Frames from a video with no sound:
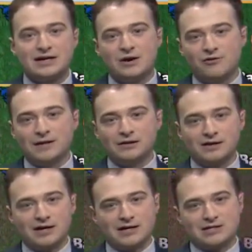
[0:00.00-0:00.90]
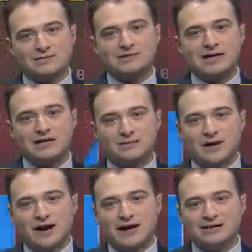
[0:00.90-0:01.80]
Now, we've been looking at some data
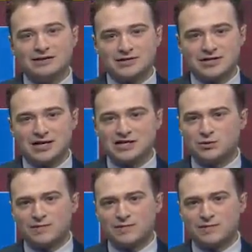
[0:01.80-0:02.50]
behind the scenes.